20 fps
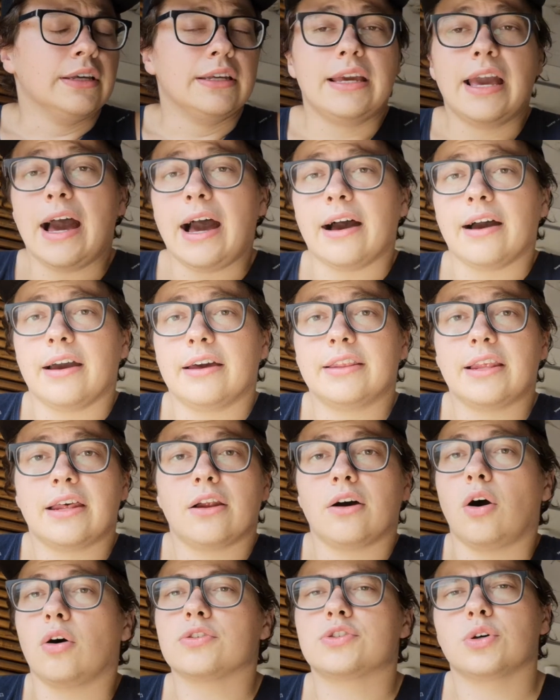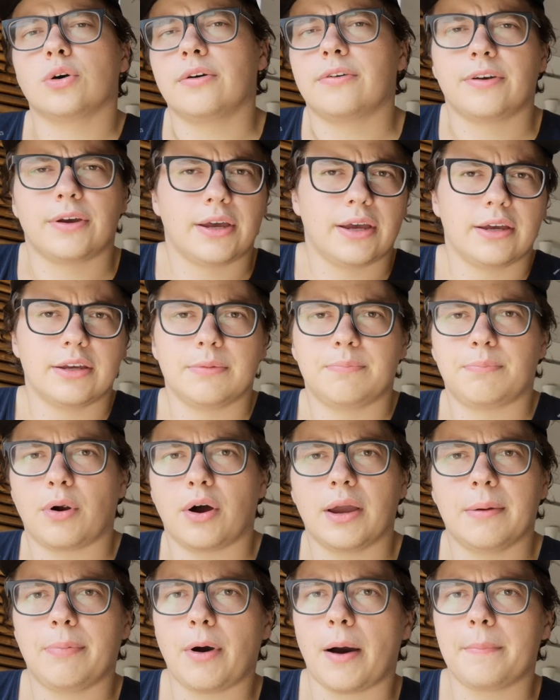and then also it'd
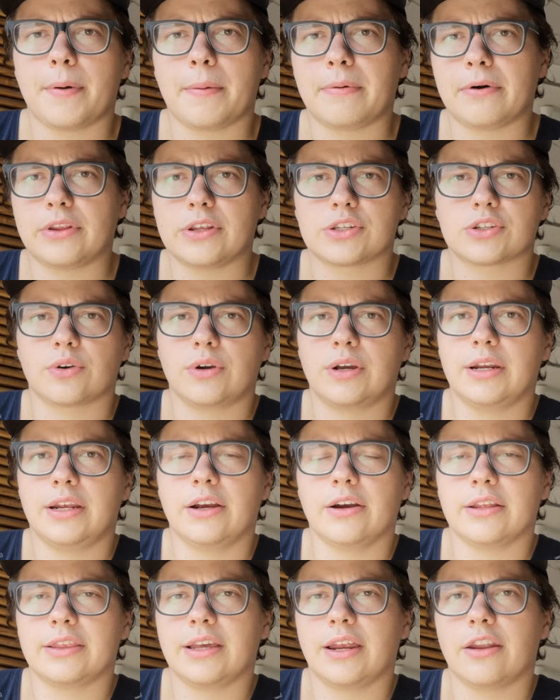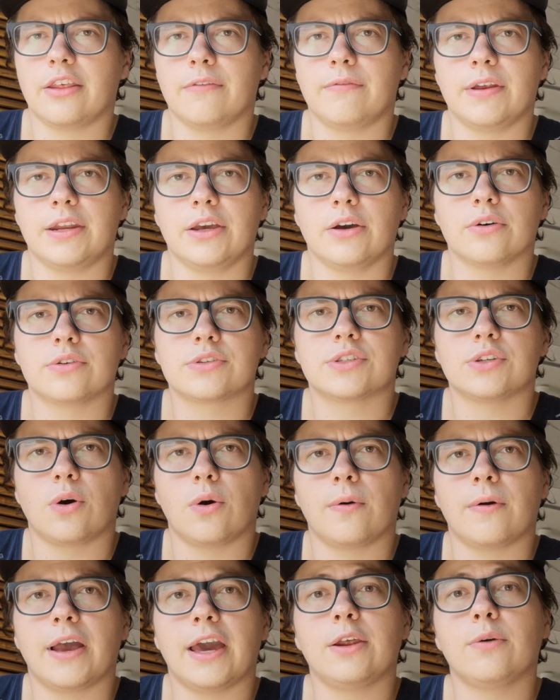probably pop up on the screen here at the end of the video.
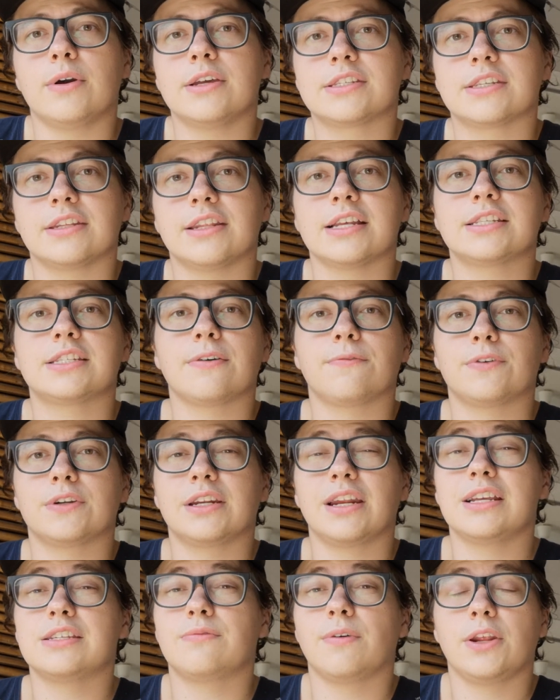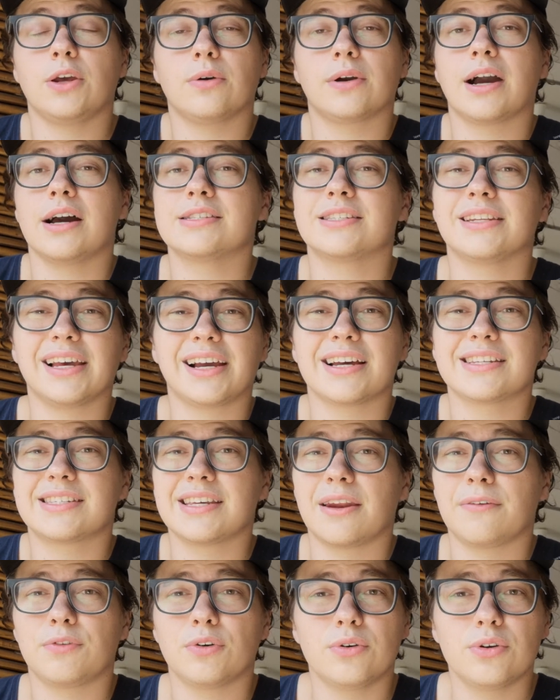So anyways, that's it for today's video, guys. Like I
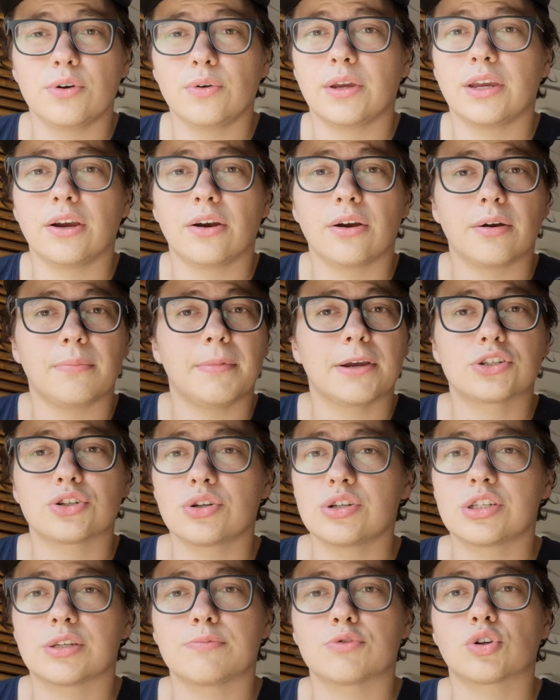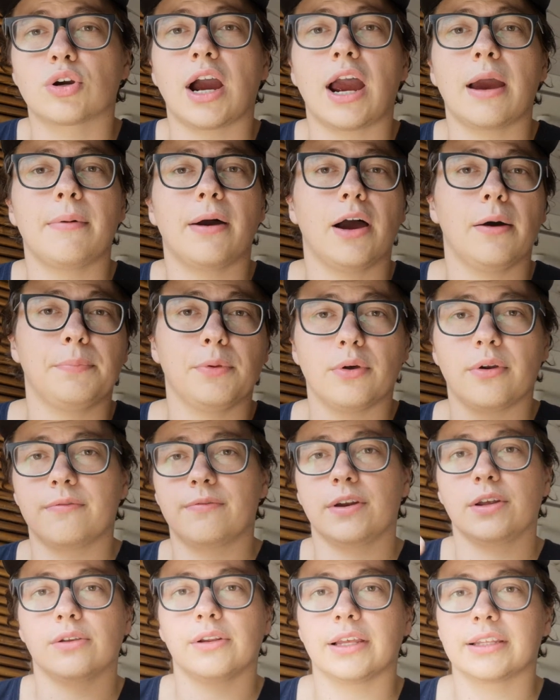said, if you're new here, make sure you subscribe. I upload a
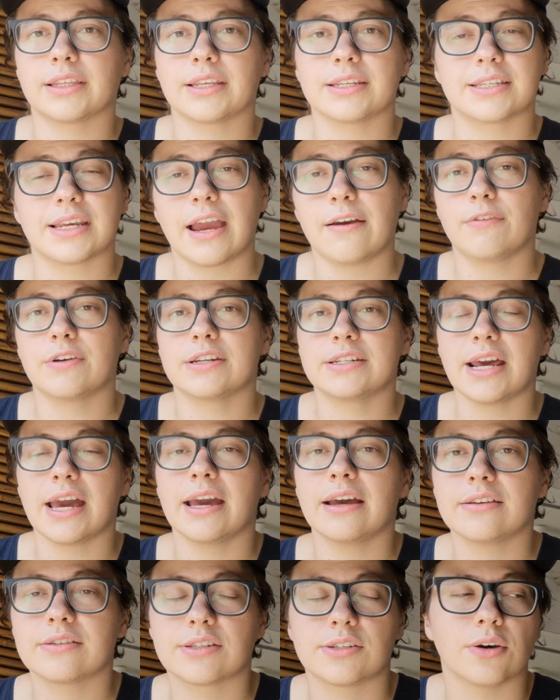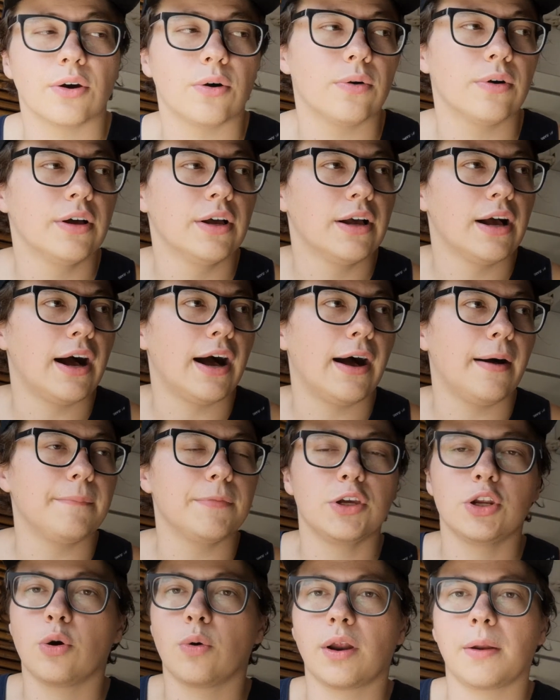video like this every day, so
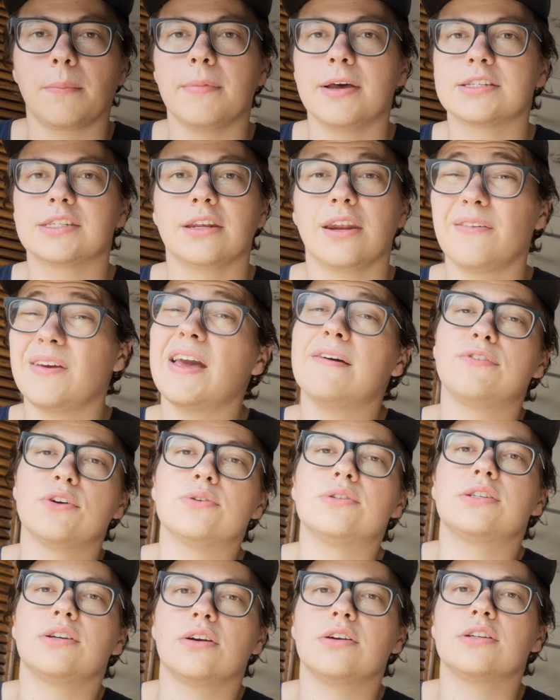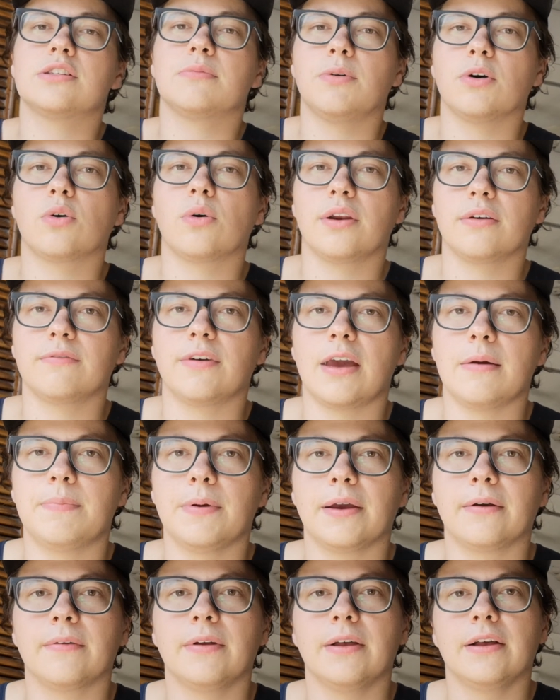you don't want to miss it. If you're serious about quitting
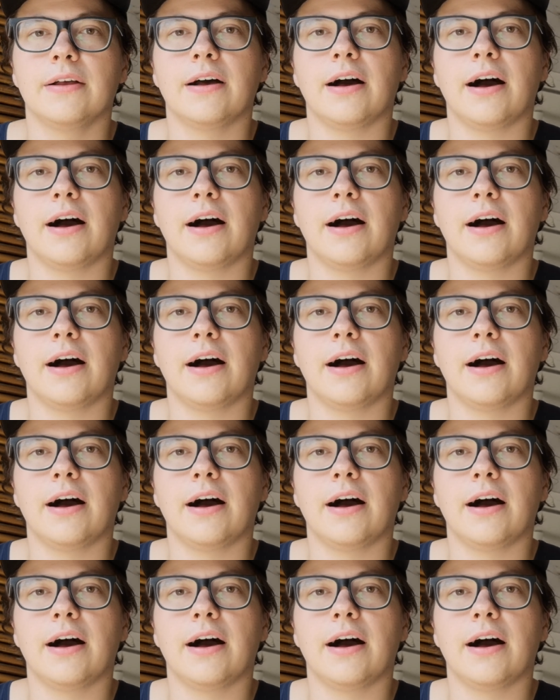vaping,